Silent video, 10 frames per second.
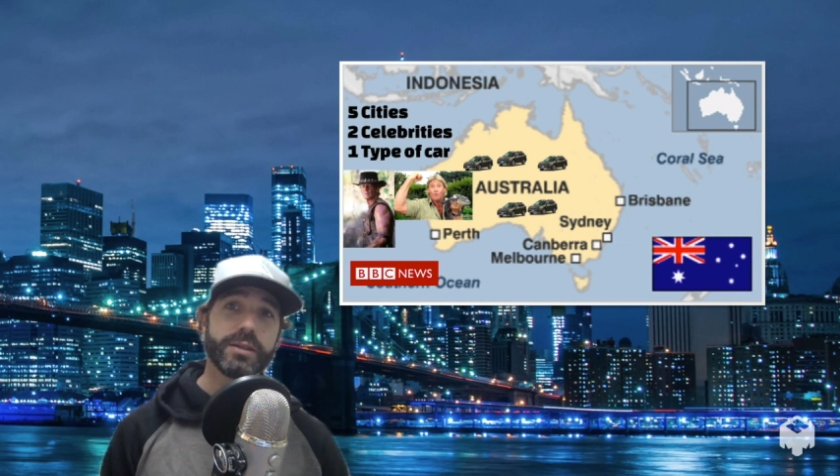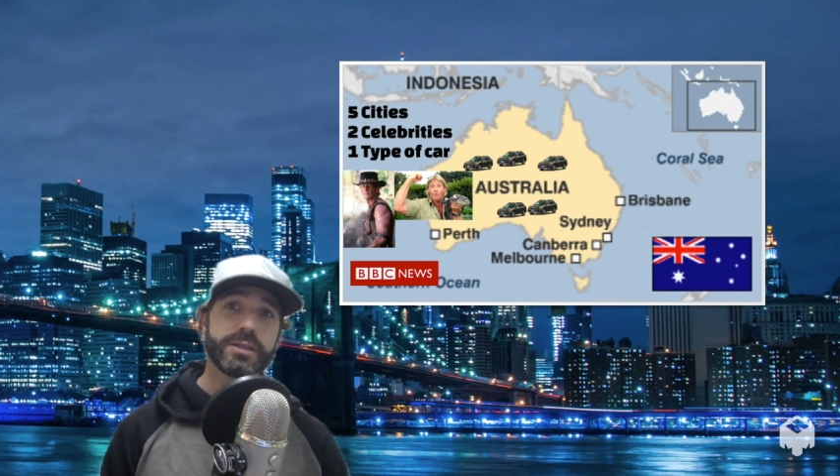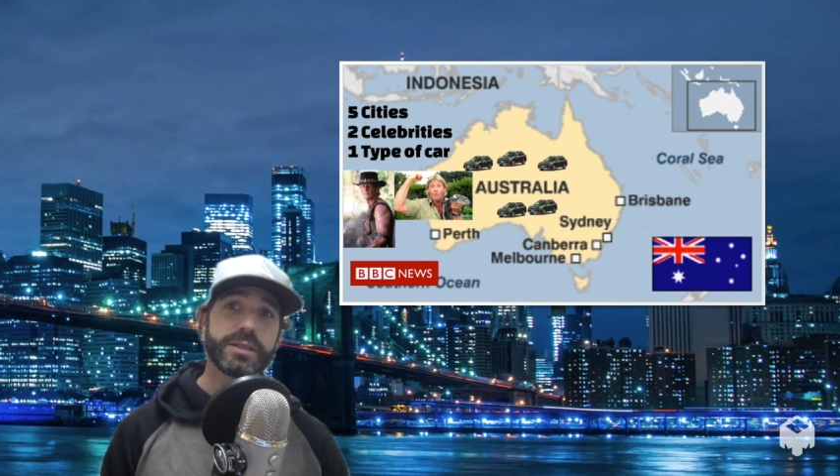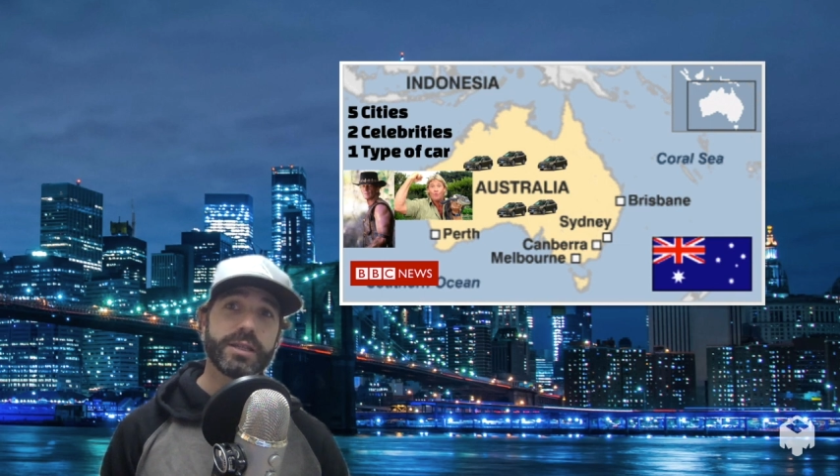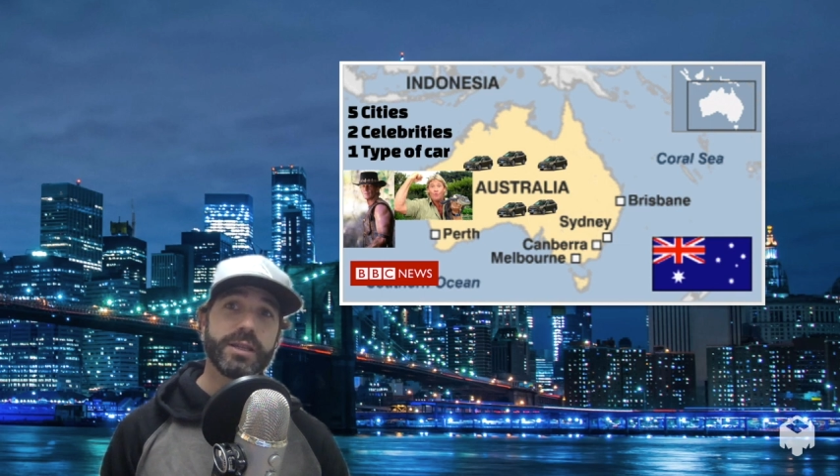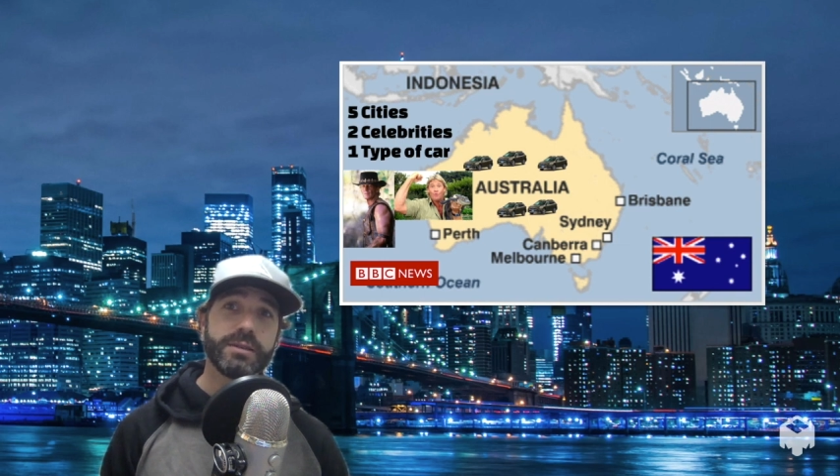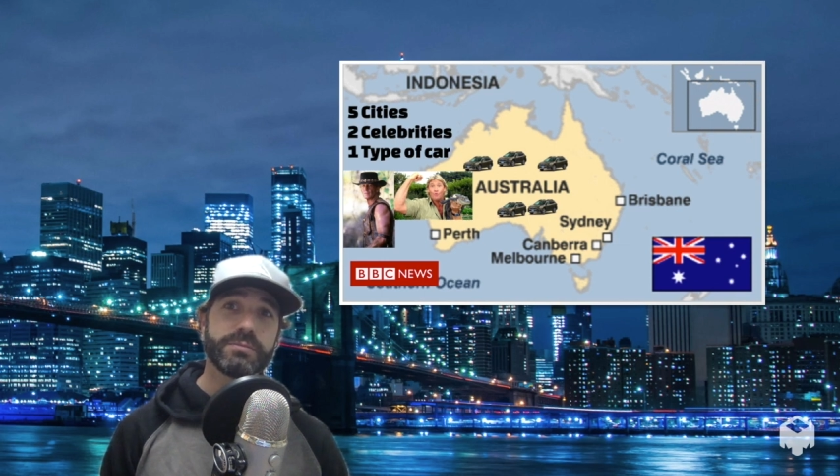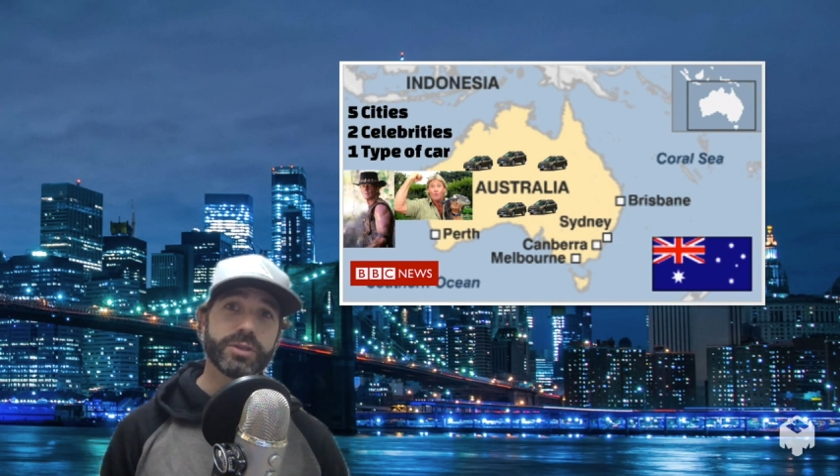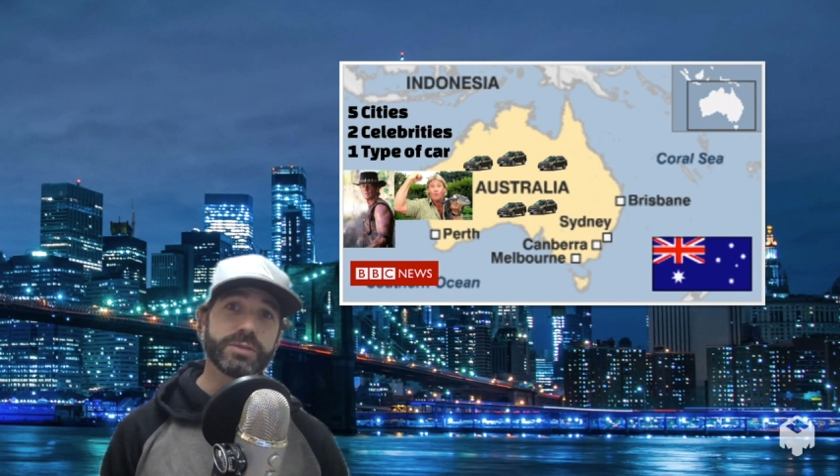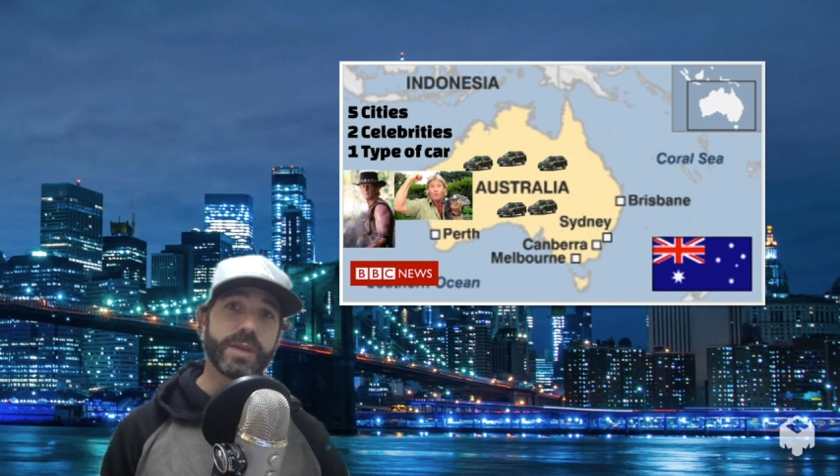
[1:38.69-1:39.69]
Sydney,
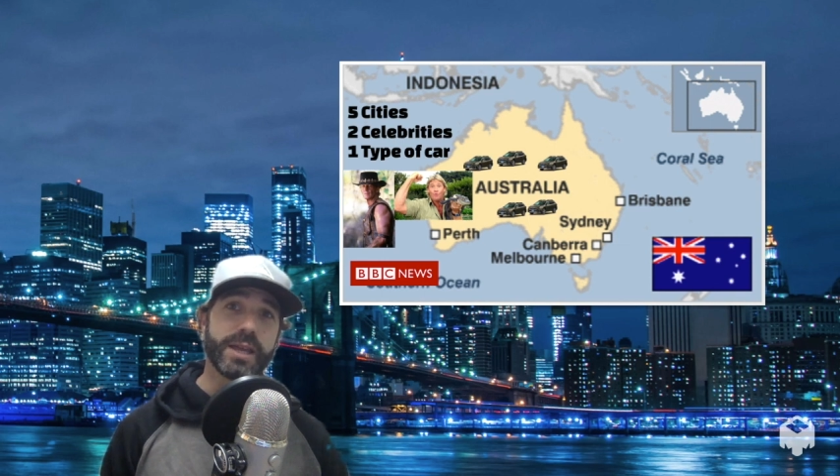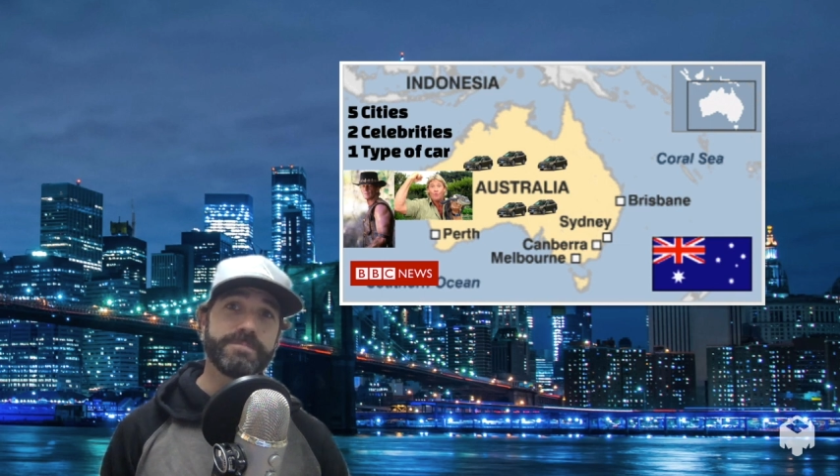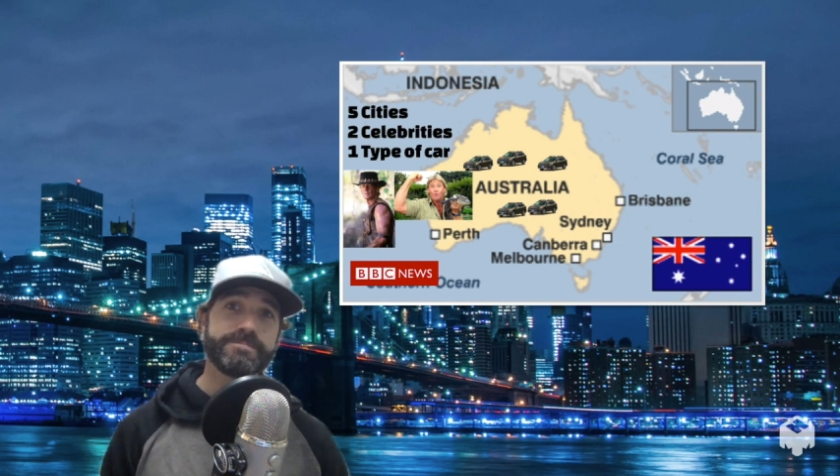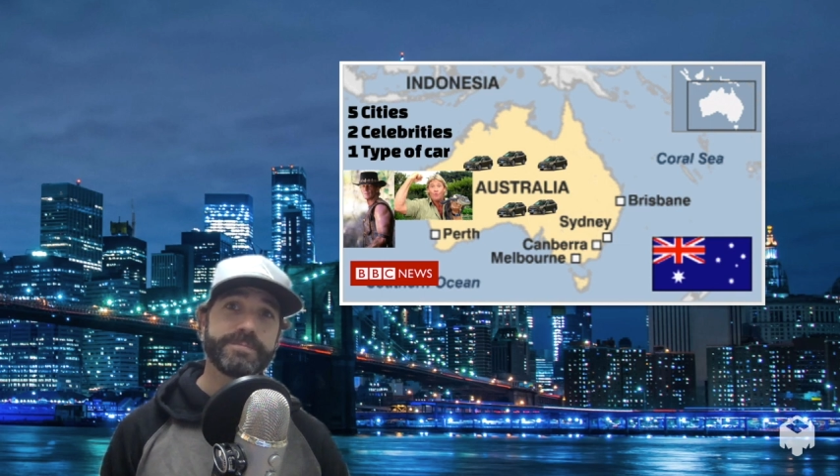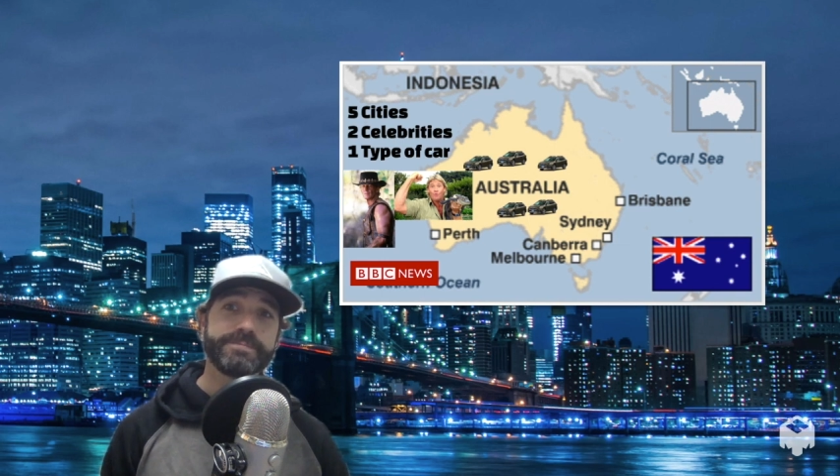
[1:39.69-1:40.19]
Brisbane,